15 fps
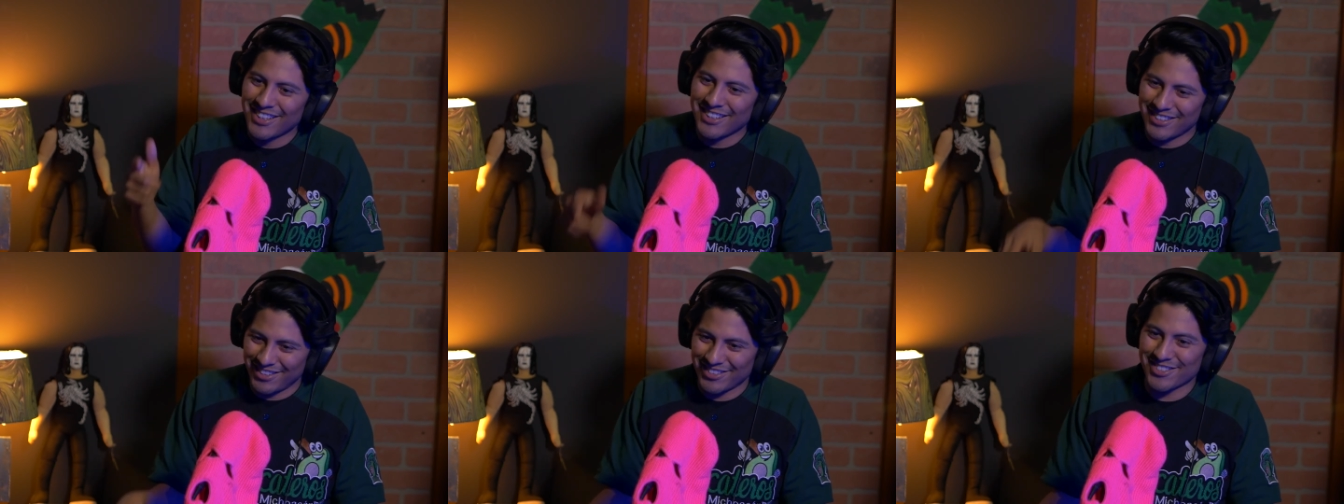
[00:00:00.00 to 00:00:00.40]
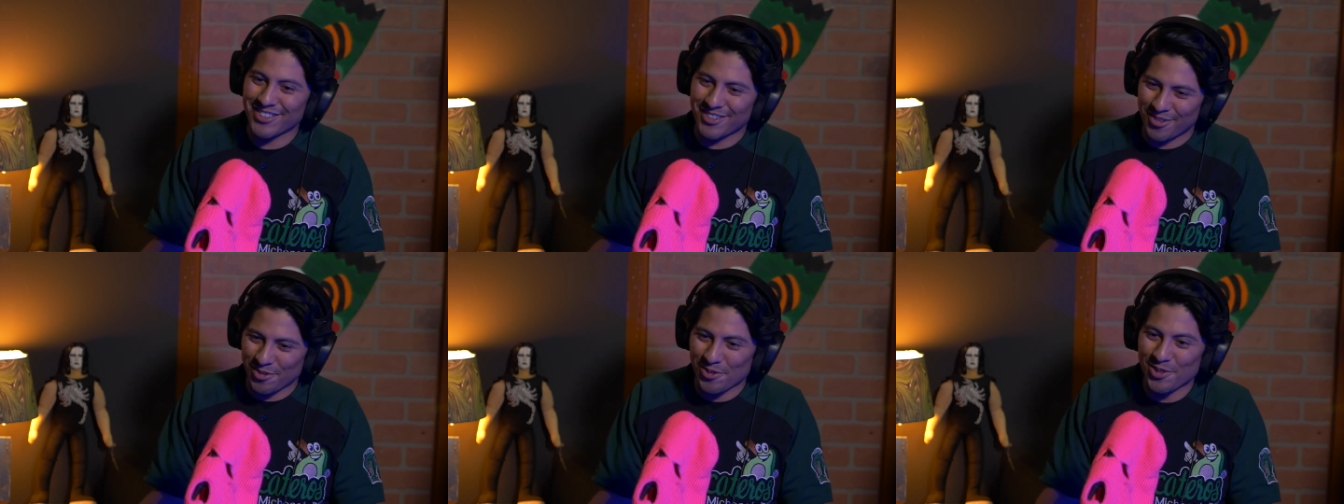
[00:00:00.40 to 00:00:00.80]
those are
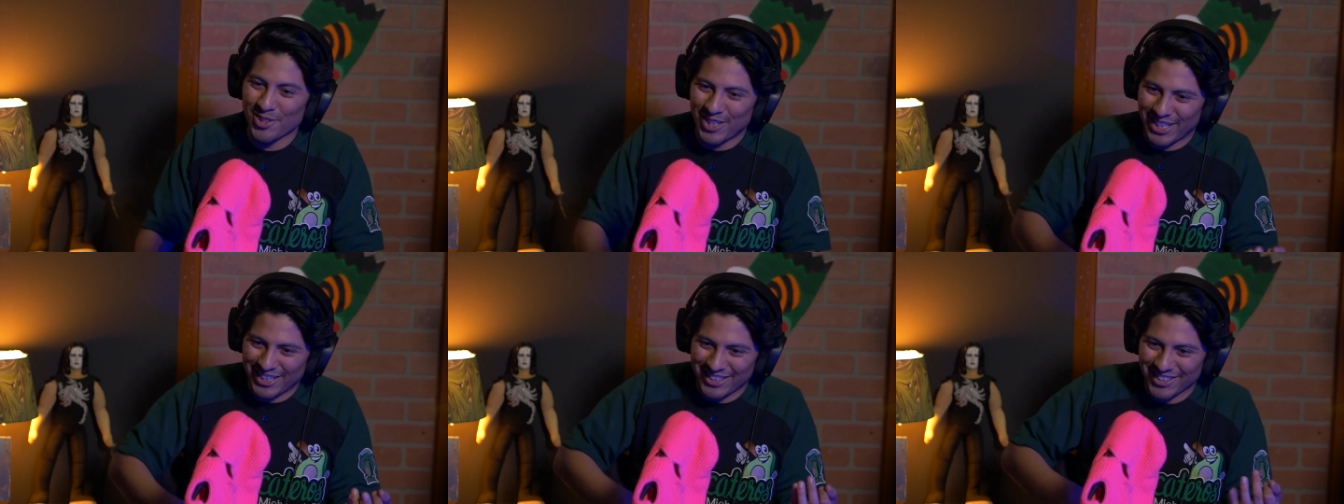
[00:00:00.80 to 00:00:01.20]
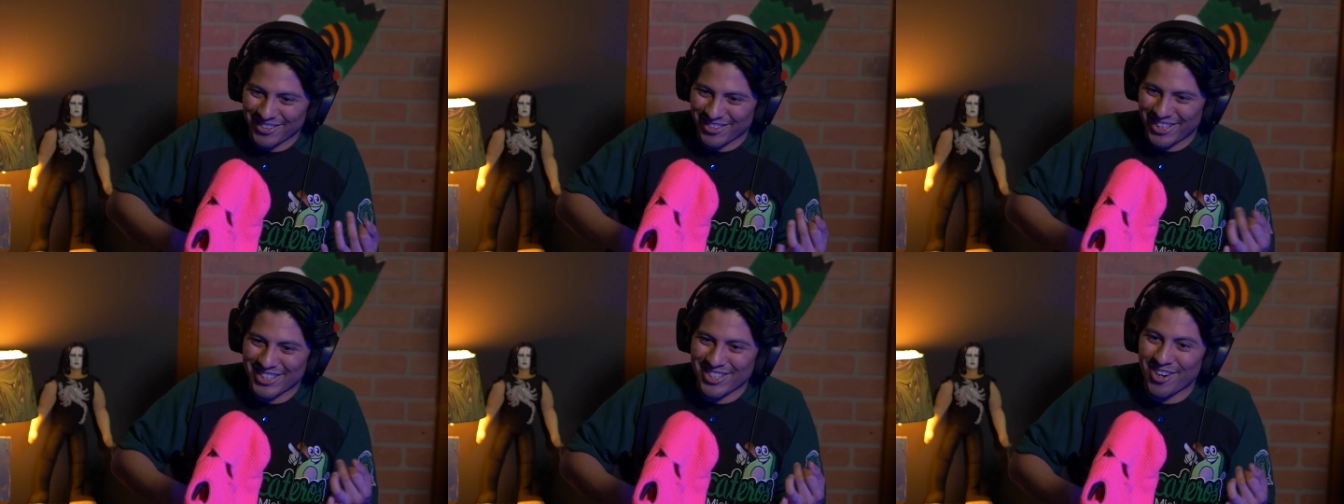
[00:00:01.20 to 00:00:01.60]
cool, like little
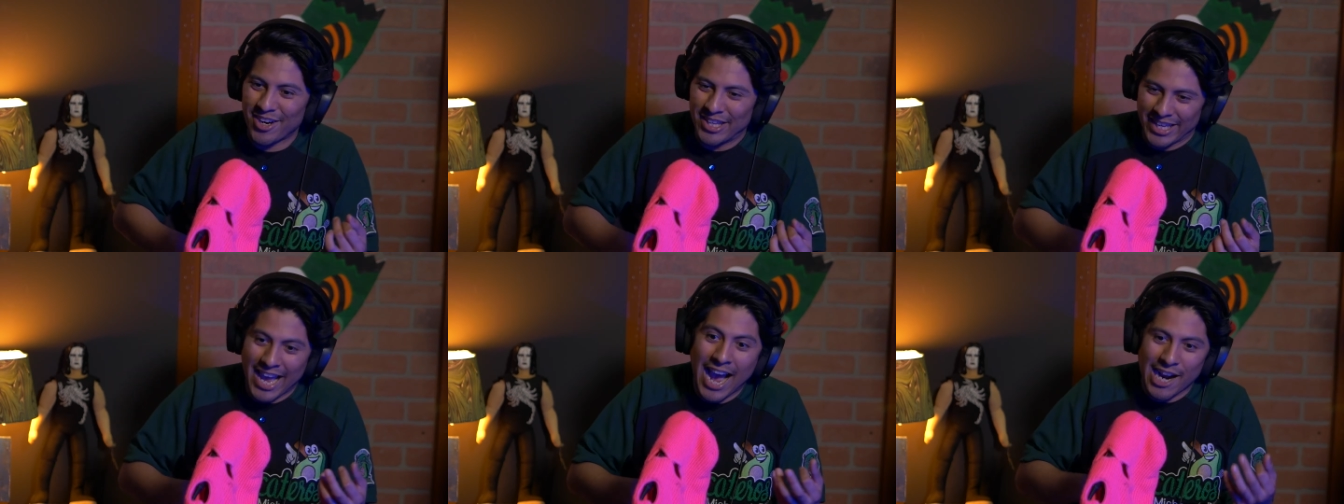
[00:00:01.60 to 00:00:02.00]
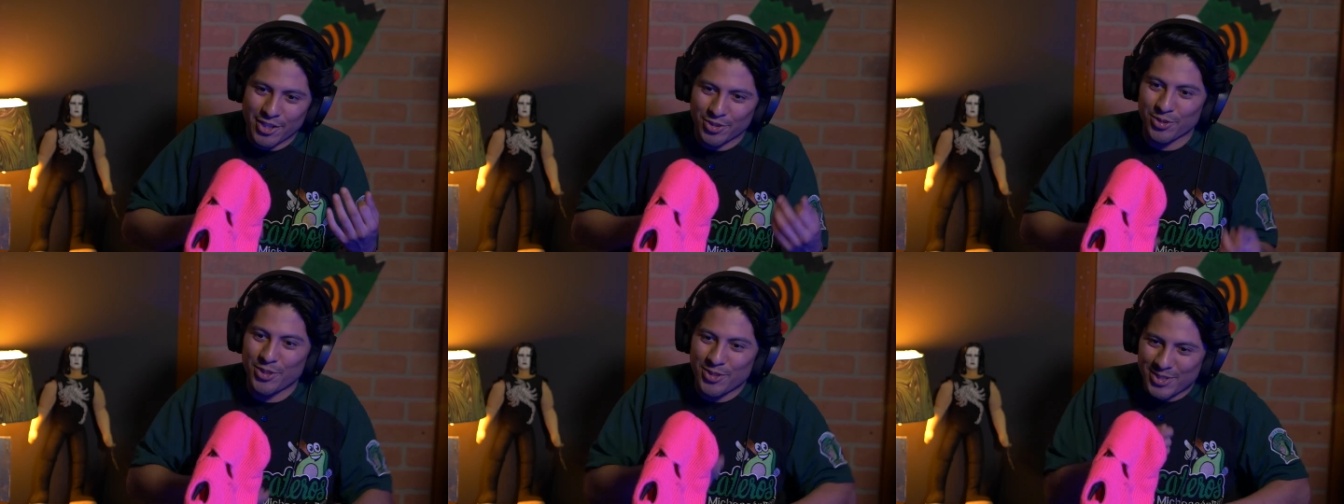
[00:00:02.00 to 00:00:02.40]
guitar, like
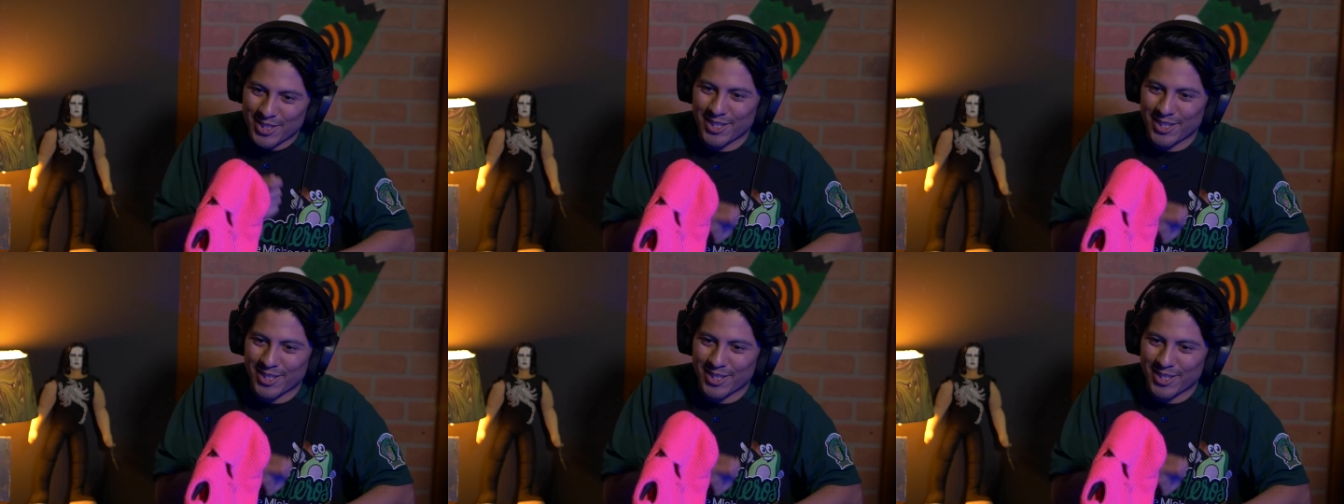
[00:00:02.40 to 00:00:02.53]
actual using